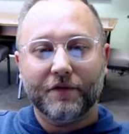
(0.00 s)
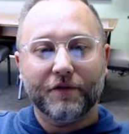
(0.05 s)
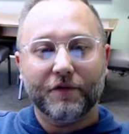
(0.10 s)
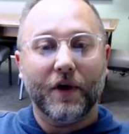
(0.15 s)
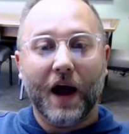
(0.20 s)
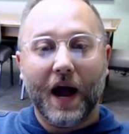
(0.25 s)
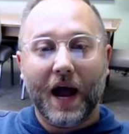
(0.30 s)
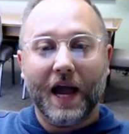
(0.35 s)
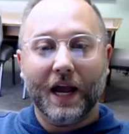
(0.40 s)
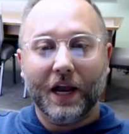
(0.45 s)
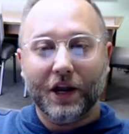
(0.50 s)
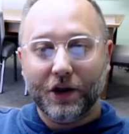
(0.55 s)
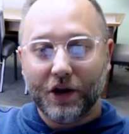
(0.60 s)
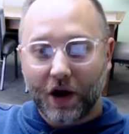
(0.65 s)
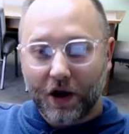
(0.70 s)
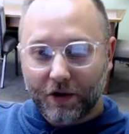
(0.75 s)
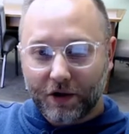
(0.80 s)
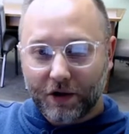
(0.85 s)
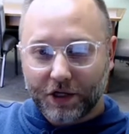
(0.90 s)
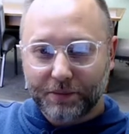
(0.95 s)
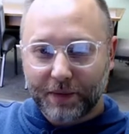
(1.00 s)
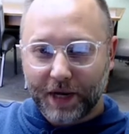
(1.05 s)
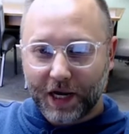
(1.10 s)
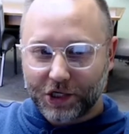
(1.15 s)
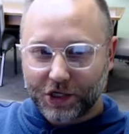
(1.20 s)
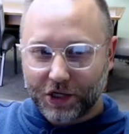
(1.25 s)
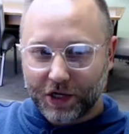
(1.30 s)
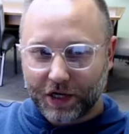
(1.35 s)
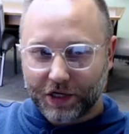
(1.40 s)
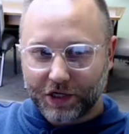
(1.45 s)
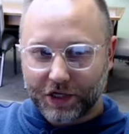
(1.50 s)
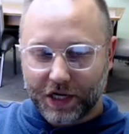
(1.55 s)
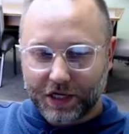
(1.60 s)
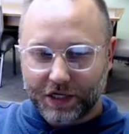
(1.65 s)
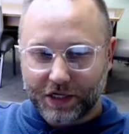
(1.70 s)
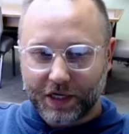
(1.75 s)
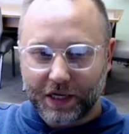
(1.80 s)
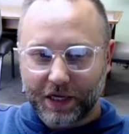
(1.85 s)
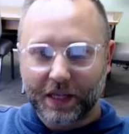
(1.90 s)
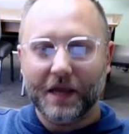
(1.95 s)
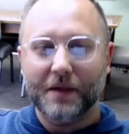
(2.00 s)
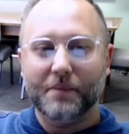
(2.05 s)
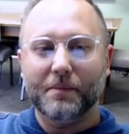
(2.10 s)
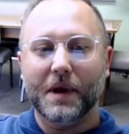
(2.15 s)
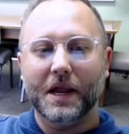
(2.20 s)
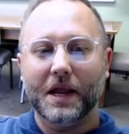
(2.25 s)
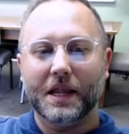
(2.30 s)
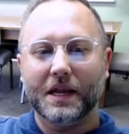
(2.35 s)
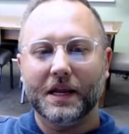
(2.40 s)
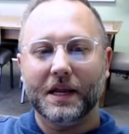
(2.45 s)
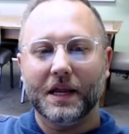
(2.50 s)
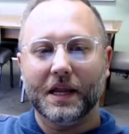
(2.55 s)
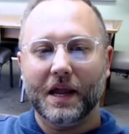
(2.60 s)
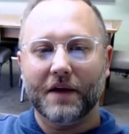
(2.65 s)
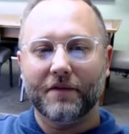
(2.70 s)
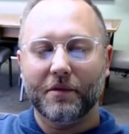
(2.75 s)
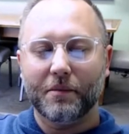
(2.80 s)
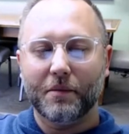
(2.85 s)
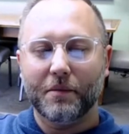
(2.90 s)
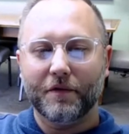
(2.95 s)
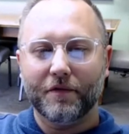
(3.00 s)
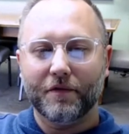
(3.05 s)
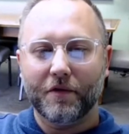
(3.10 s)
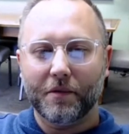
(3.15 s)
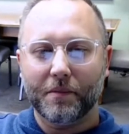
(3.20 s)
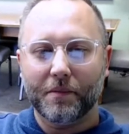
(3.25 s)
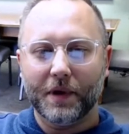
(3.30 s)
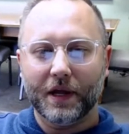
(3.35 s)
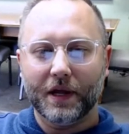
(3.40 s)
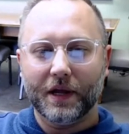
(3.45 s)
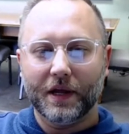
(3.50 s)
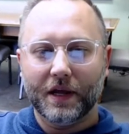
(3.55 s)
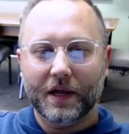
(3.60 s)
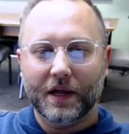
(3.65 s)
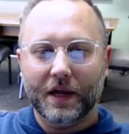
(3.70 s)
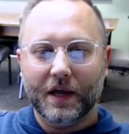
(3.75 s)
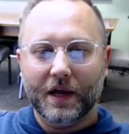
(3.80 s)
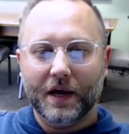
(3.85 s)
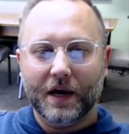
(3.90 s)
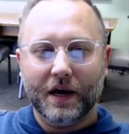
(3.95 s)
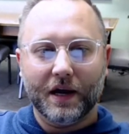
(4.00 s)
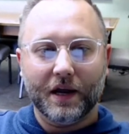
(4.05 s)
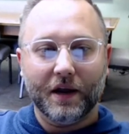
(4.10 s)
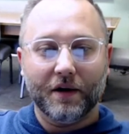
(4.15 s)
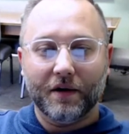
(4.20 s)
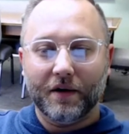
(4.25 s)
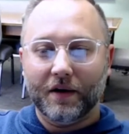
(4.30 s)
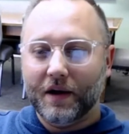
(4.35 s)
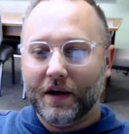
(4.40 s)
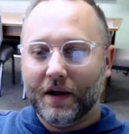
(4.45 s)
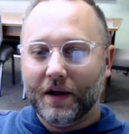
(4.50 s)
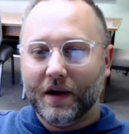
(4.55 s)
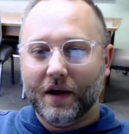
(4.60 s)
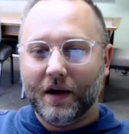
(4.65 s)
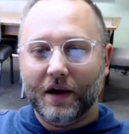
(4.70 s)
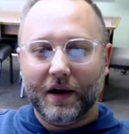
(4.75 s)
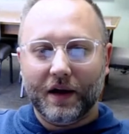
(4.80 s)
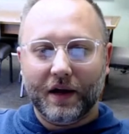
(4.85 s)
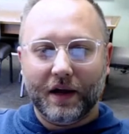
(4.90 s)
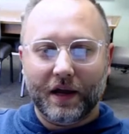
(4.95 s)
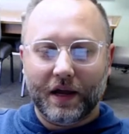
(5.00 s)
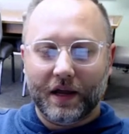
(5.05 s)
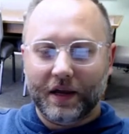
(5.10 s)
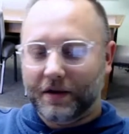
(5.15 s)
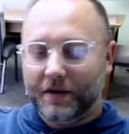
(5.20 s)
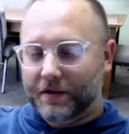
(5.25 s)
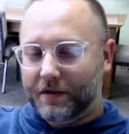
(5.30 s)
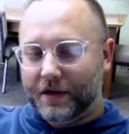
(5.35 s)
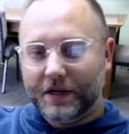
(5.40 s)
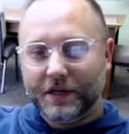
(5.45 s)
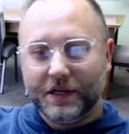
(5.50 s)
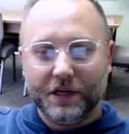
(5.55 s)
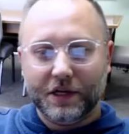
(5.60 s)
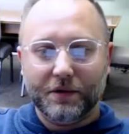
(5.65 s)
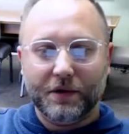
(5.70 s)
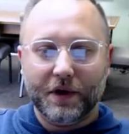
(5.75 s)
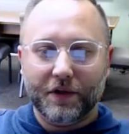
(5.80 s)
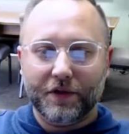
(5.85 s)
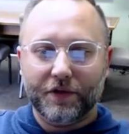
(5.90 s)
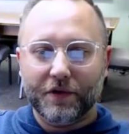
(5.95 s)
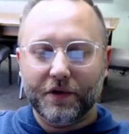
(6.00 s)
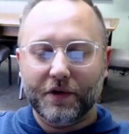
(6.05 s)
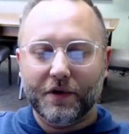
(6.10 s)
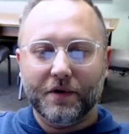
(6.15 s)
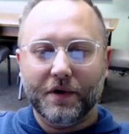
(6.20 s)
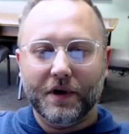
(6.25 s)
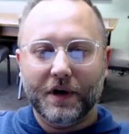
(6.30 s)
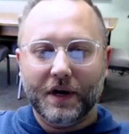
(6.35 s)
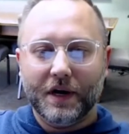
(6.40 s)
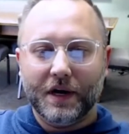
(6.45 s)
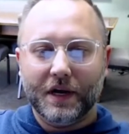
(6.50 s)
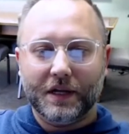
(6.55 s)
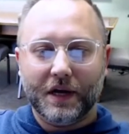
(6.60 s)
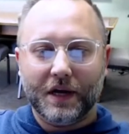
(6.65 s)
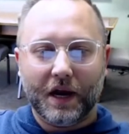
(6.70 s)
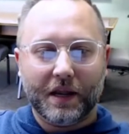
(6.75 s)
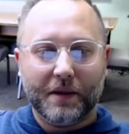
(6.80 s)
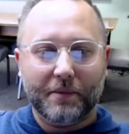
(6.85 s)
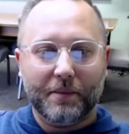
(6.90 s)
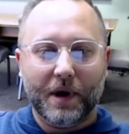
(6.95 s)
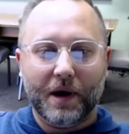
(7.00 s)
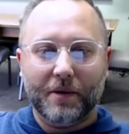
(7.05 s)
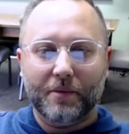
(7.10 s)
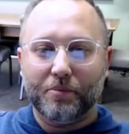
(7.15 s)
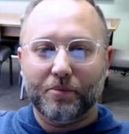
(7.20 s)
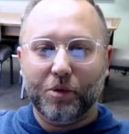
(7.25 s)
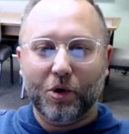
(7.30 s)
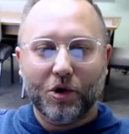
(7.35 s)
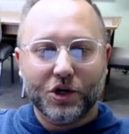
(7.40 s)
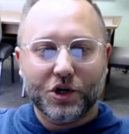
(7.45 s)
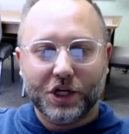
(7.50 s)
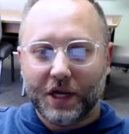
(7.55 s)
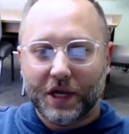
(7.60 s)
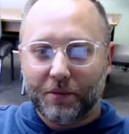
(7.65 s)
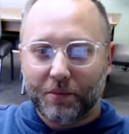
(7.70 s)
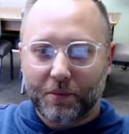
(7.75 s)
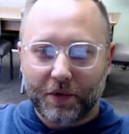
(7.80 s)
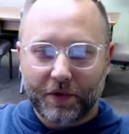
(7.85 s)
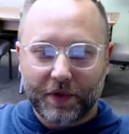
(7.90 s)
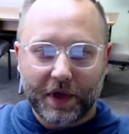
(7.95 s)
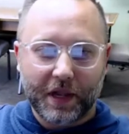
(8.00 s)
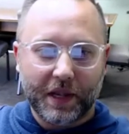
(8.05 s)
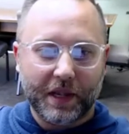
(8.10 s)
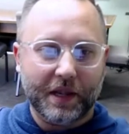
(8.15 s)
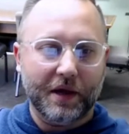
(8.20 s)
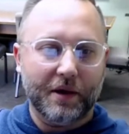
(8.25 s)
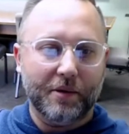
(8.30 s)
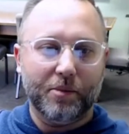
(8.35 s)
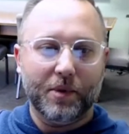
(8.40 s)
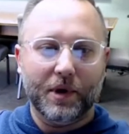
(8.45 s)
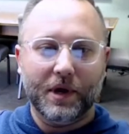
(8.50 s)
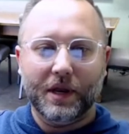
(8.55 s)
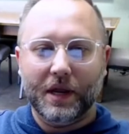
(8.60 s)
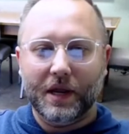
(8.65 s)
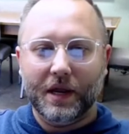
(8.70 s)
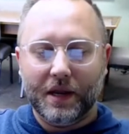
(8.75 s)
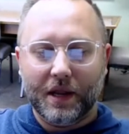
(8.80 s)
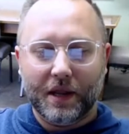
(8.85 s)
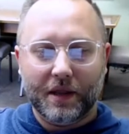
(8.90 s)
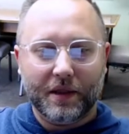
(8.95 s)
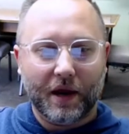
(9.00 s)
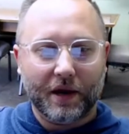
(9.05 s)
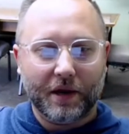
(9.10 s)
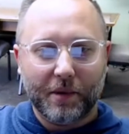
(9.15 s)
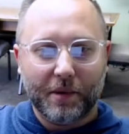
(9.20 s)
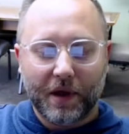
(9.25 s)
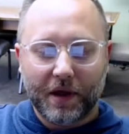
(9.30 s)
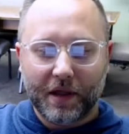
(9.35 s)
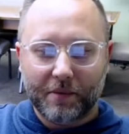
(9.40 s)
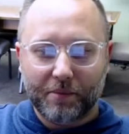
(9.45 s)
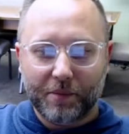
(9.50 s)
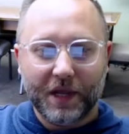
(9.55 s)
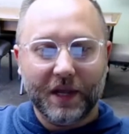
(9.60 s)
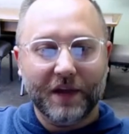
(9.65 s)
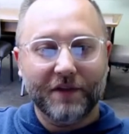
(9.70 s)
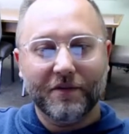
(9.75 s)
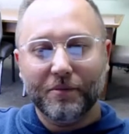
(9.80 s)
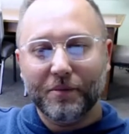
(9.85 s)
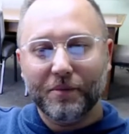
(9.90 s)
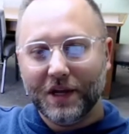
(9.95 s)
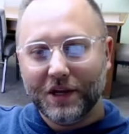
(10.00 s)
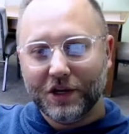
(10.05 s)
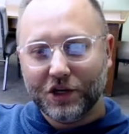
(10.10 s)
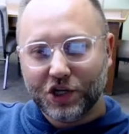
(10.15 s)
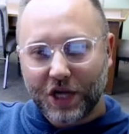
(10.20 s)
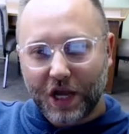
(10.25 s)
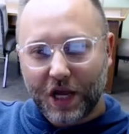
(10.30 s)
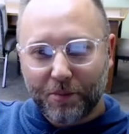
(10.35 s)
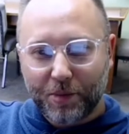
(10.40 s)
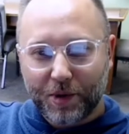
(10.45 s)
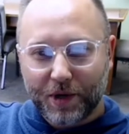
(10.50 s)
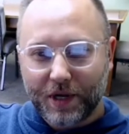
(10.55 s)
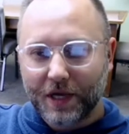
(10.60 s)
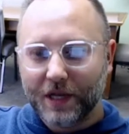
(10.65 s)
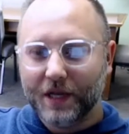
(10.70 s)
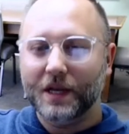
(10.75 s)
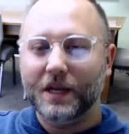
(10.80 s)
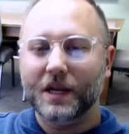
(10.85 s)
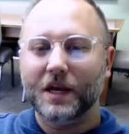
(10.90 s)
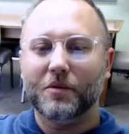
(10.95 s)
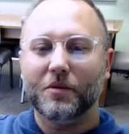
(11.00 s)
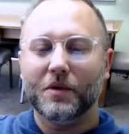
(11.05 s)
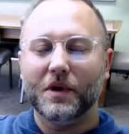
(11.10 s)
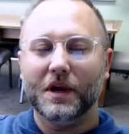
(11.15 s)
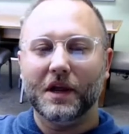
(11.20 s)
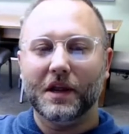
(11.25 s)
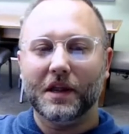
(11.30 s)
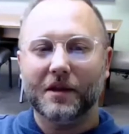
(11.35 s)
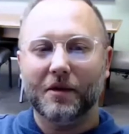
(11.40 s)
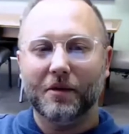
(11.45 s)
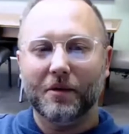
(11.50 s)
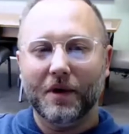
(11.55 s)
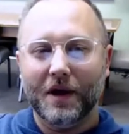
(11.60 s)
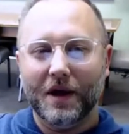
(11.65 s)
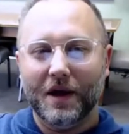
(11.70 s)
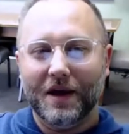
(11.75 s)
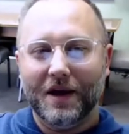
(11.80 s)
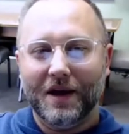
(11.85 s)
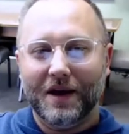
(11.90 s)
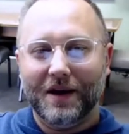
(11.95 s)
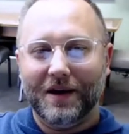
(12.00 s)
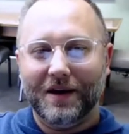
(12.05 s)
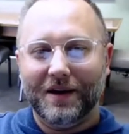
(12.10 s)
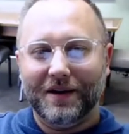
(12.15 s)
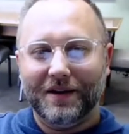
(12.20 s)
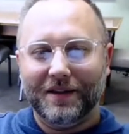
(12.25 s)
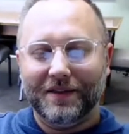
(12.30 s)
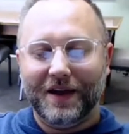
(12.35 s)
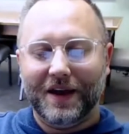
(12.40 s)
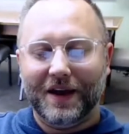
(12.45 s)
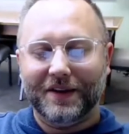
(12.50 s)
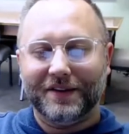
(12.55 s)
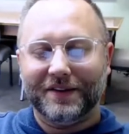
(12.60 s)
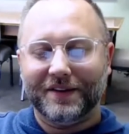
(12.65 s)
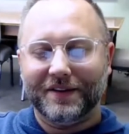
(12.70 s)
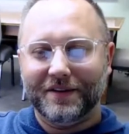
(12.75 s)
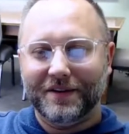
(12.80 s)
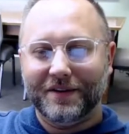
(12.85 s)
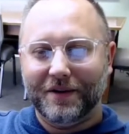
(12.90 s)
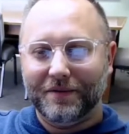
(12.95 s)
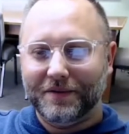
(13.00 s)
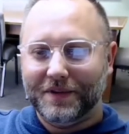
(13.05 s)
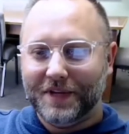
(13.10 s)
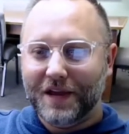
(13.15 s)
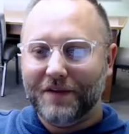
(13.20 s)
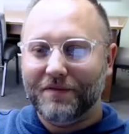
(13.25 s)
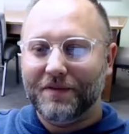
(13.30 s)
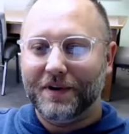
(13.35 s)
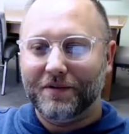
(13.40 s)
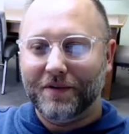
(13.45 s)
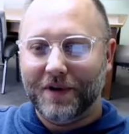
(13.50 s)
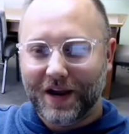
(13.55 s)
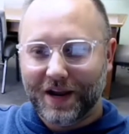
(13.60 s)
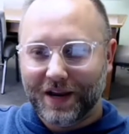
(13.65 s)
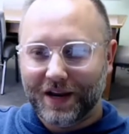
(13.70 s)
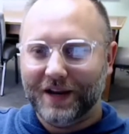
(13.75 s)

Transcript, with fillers: For I acknowledge my transgressions, and my sin is ever before me. Uh, here, uh, it, continuing through, he talks about purging him with hyssop and, and talking about him being, even being shapen in iniquity. So uh, that's, you know, David, right?